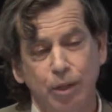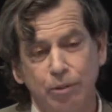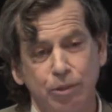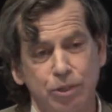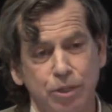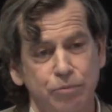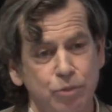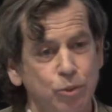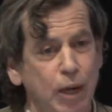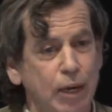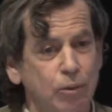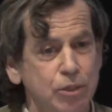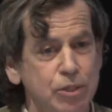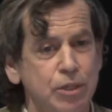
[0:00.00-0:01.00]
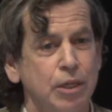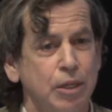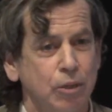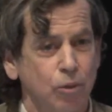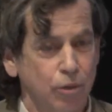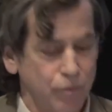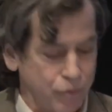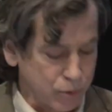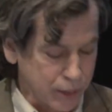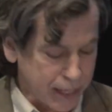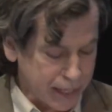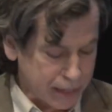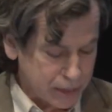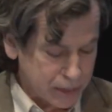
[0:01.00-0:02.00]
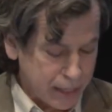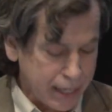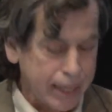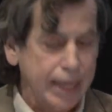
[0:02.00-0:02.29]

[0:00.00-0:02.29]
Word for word: whether it's a few hours or a few days.